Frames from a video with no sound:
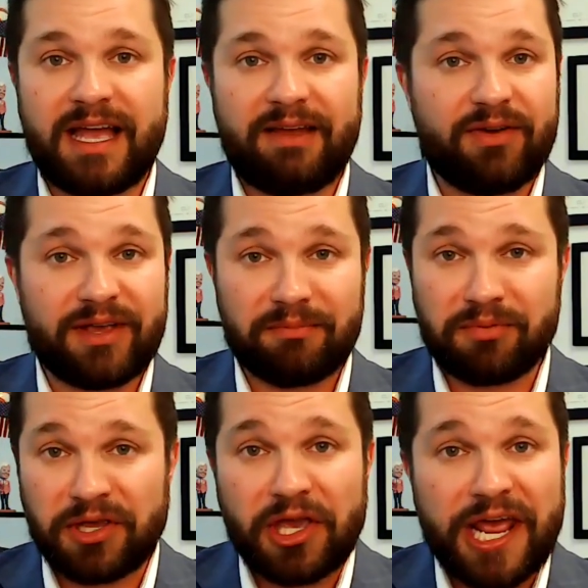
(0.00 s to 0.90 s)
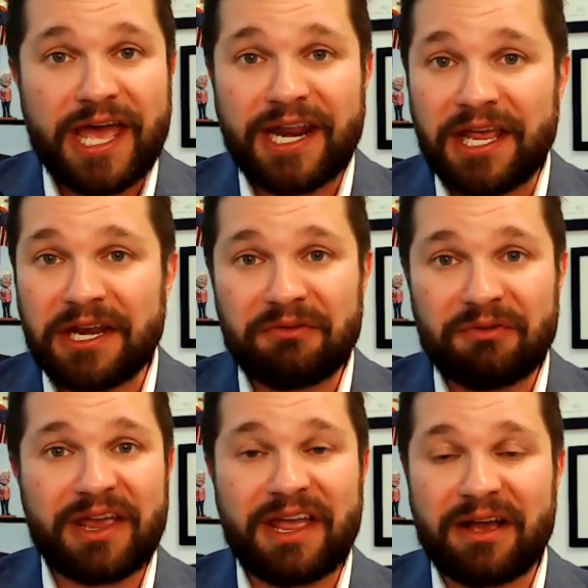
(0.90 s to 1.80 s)
I feel like I'm pretty good at it,
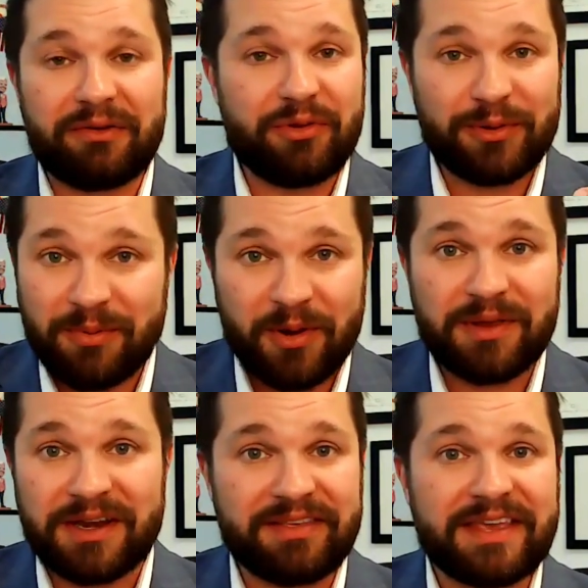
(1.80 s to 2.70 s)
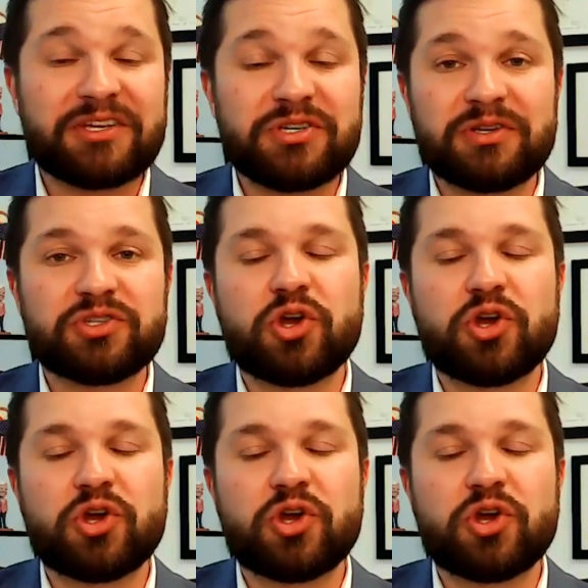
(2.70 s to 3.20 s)
right? I love to experiment in the kitchen.